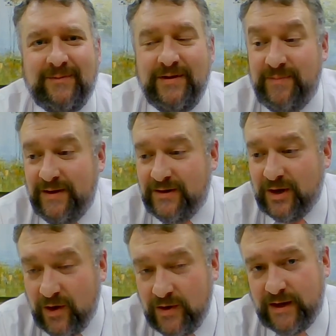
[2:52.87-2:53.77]
we've been
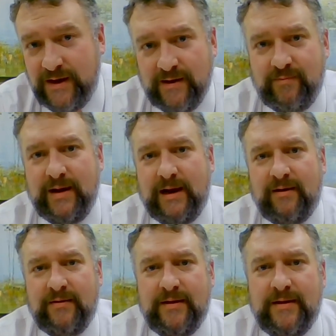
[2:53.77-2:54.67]
talking about